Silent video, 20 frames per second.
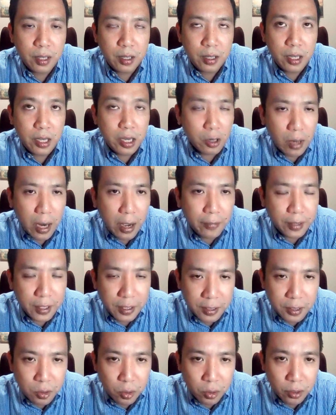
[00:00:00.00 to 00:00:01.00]
hear out
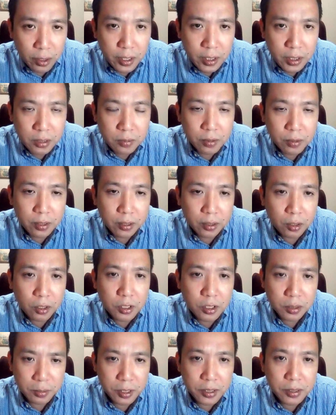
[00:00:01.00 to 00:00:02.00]
these stories with our
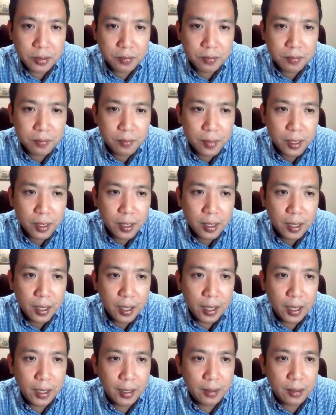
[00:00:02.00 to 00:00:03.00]
customers
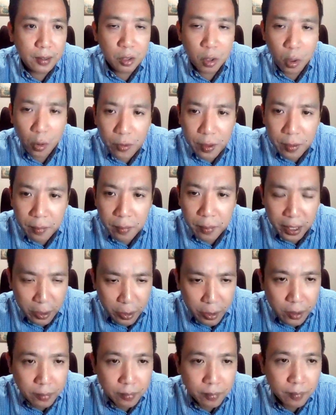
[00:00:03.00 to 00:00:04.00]
and know them
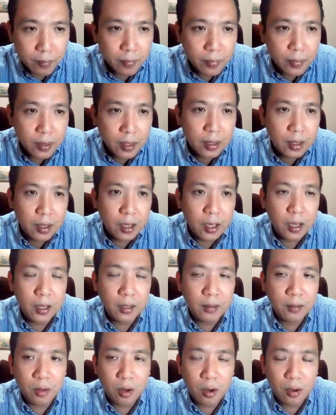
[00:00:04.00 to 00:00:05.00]
better
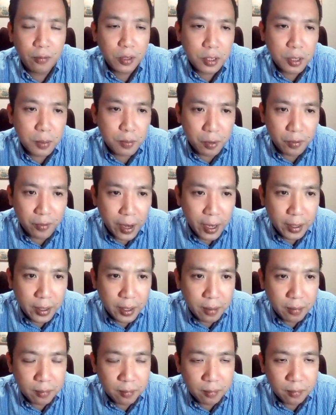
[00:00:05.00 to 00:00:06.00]
and obviously provide
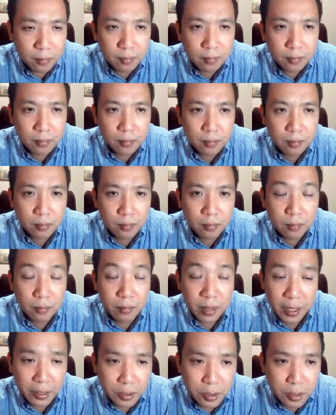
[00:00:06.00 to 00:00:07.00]
them
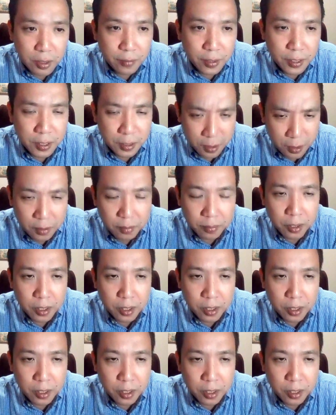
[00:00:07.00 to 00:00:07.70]
better services in the